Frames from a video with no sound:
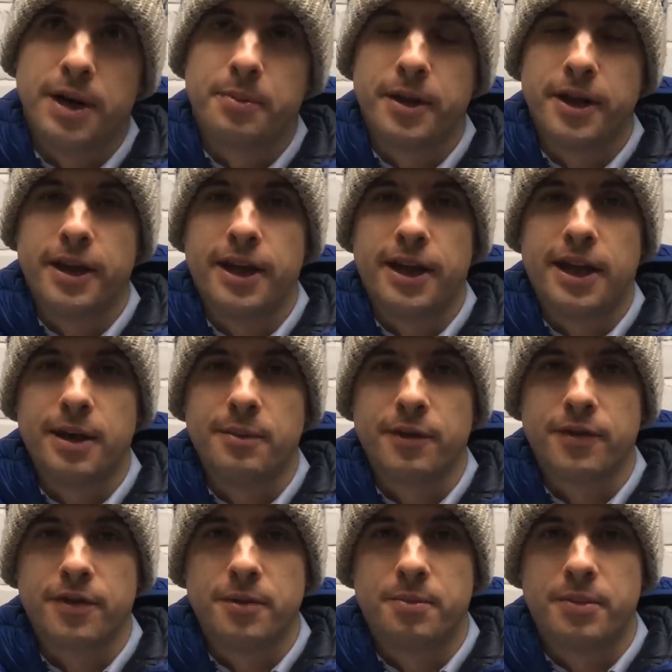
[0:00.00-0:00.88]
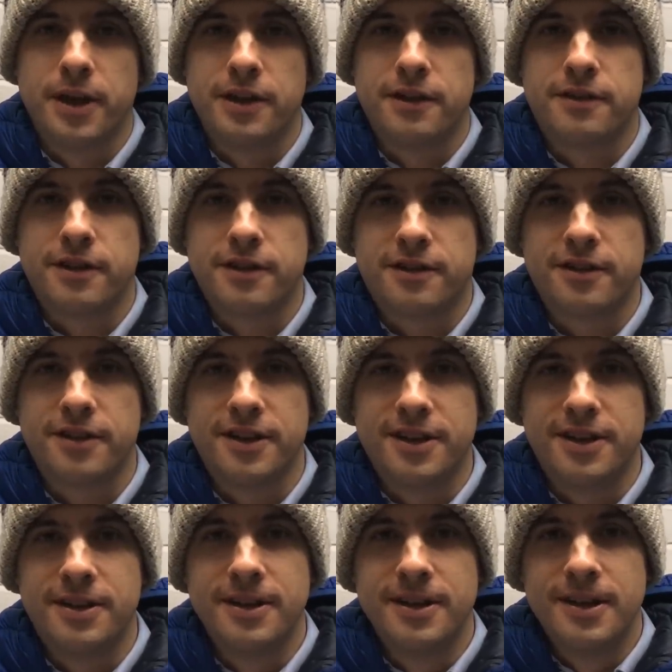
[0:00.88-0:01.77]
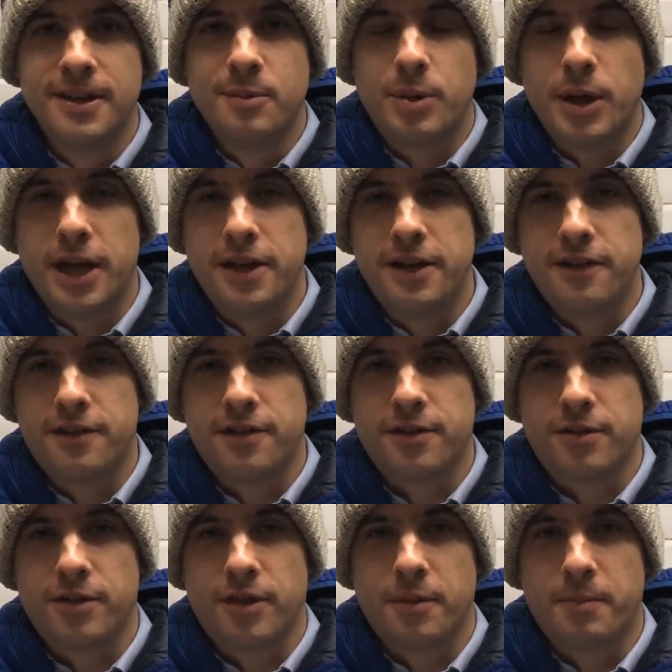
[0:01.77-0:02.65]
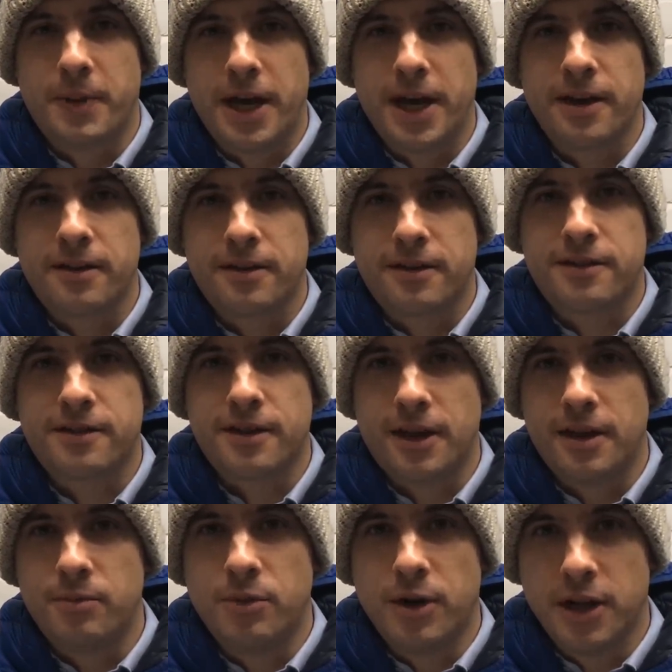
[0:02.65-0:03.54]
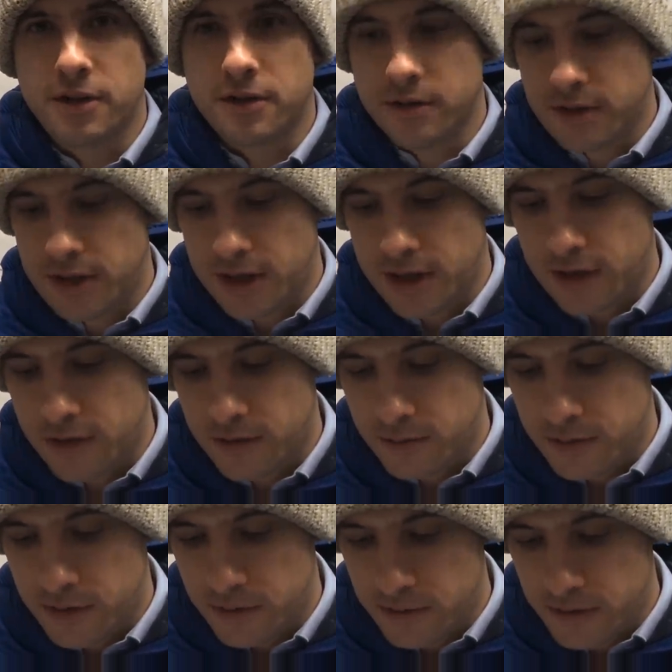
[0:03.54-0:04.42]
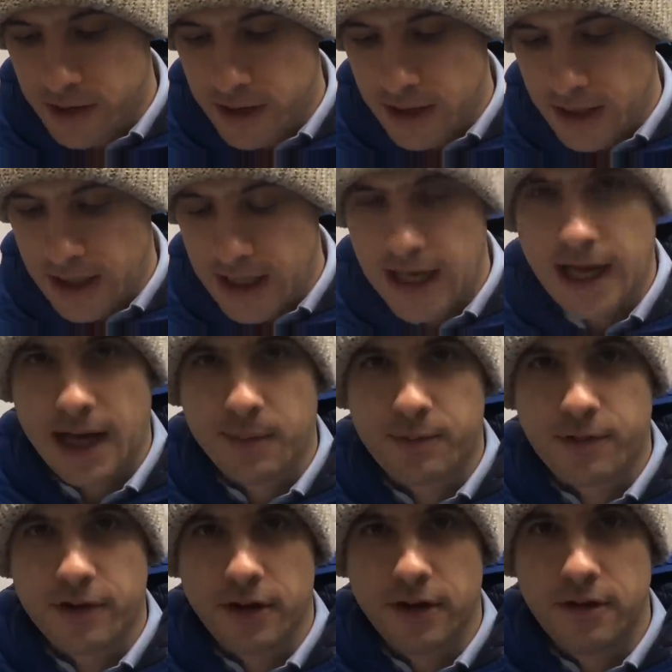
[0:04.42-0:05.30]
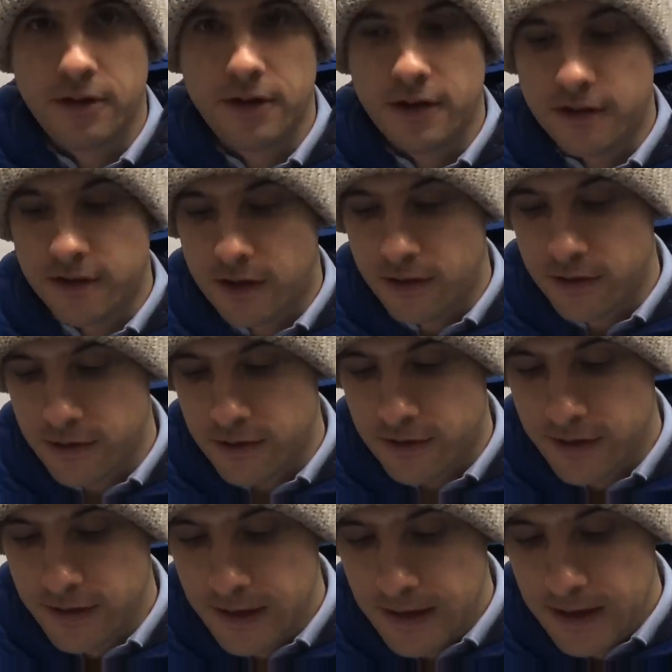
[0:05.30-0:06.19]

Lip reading: I bet they came off the pitch actually patting each other on the back, saying, "Well done, guys, we didn't get absolutely tonked."